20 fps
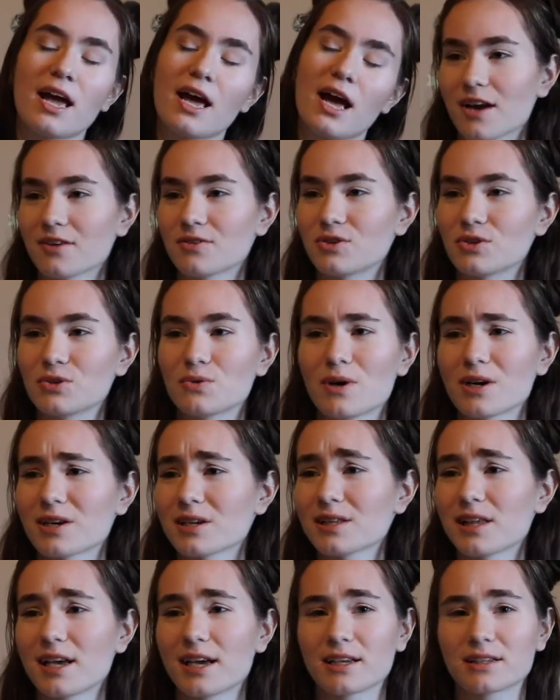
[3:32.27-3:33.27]
If you want
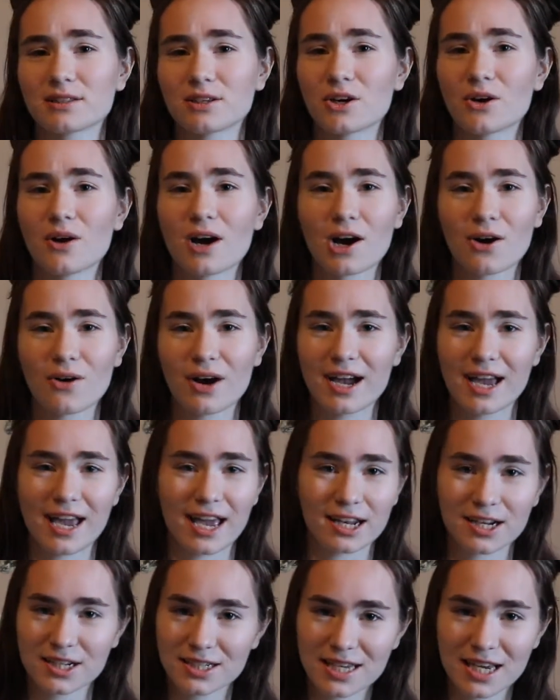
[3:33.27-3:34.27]
to know how I
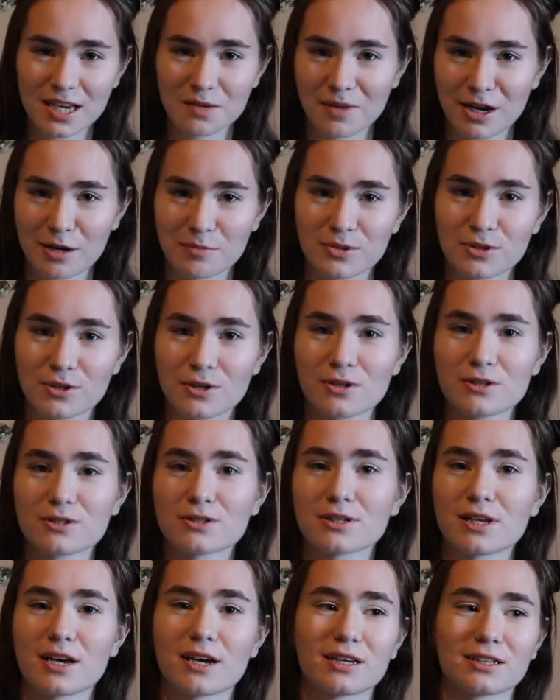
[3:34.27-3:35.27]
annotate my books,